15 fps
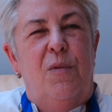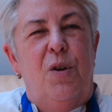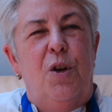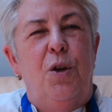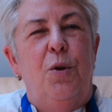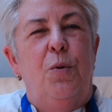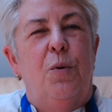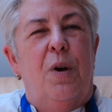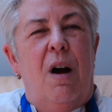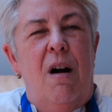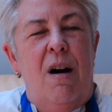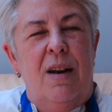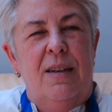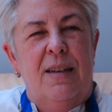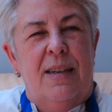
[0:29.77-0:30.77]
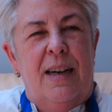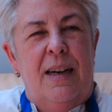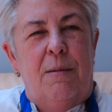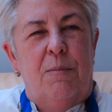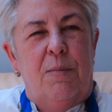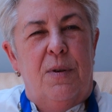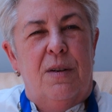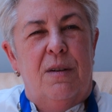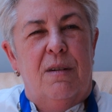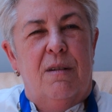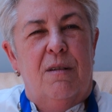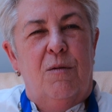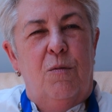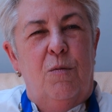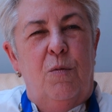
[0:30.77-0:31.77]
new concept
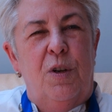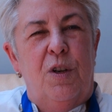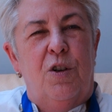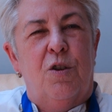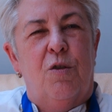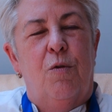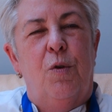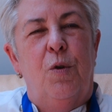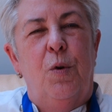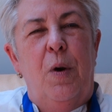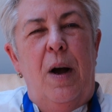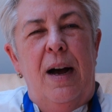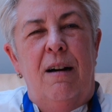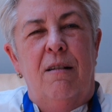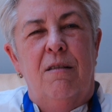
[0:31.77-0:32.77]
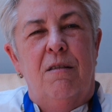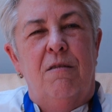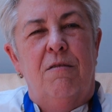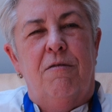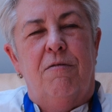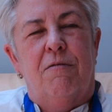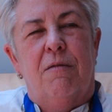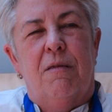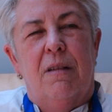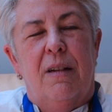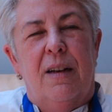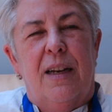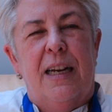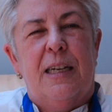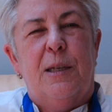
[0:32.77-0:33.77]
which grew out of
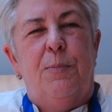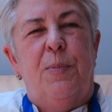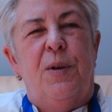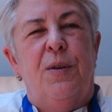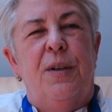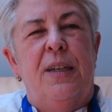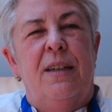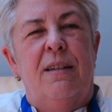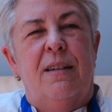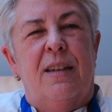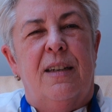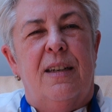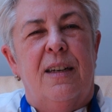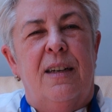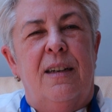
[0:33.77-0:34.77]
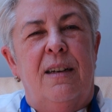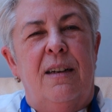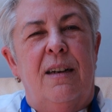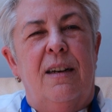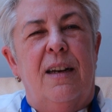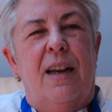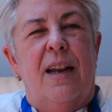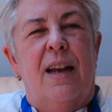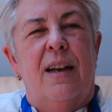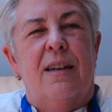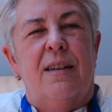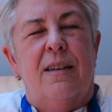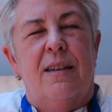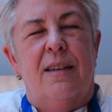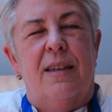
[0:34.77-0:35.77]
experience in
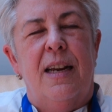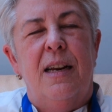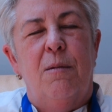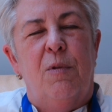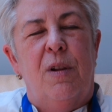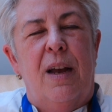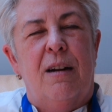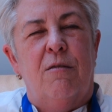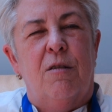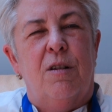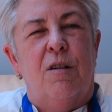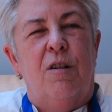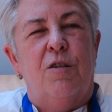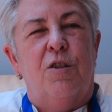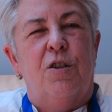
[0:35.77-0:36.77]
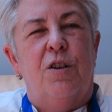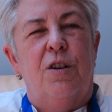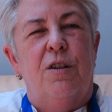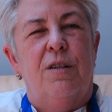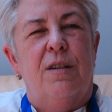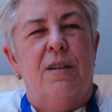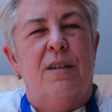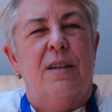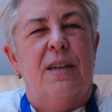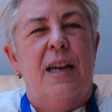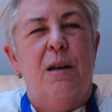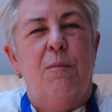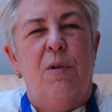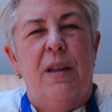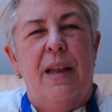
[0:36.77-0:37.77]
sustainable agriculture,
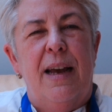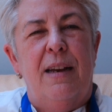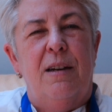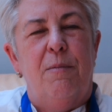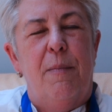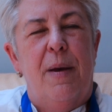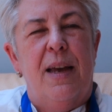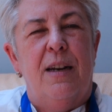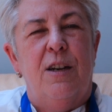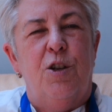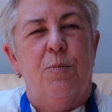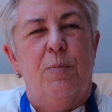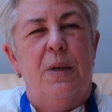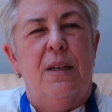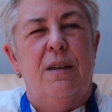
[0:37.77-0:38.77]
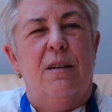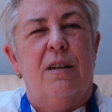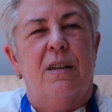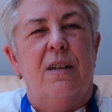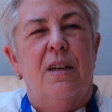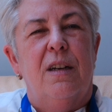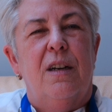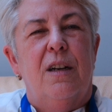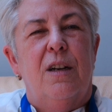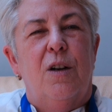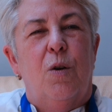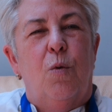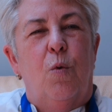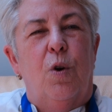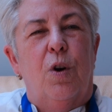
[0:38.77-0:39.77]
sustainable land management,
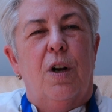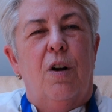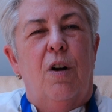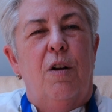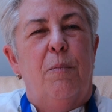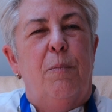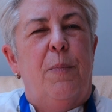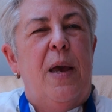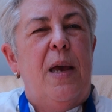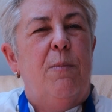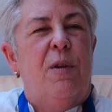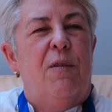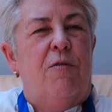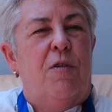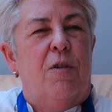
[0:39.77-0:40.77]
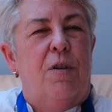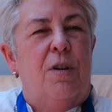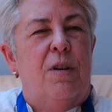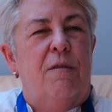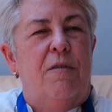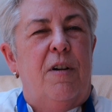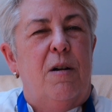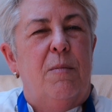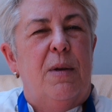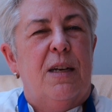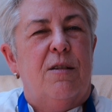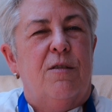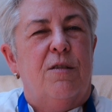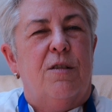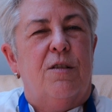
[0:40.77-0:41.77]
work on payment for
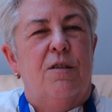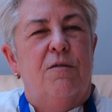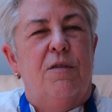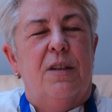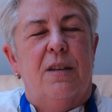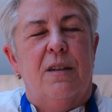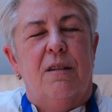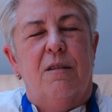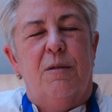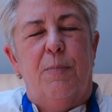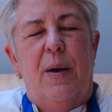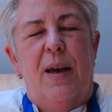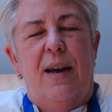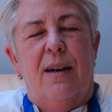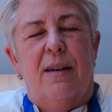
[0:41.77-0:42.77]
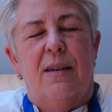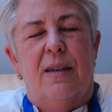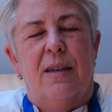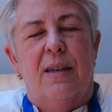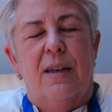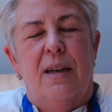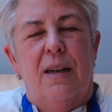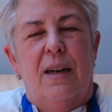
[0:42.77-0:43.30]
environmental services, PESH.